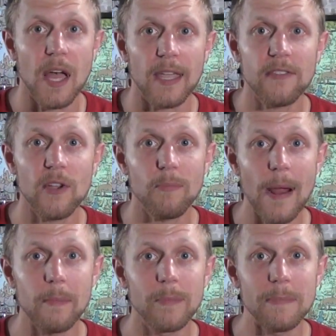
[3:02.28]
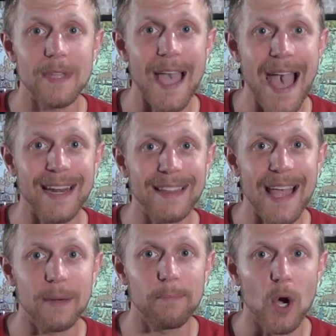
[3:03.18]
Guess I'll probably be adding
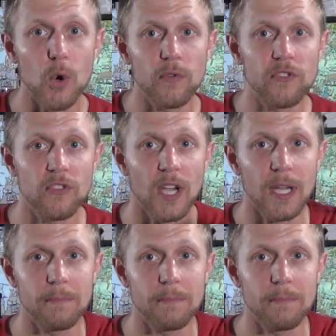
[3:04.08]
that in post,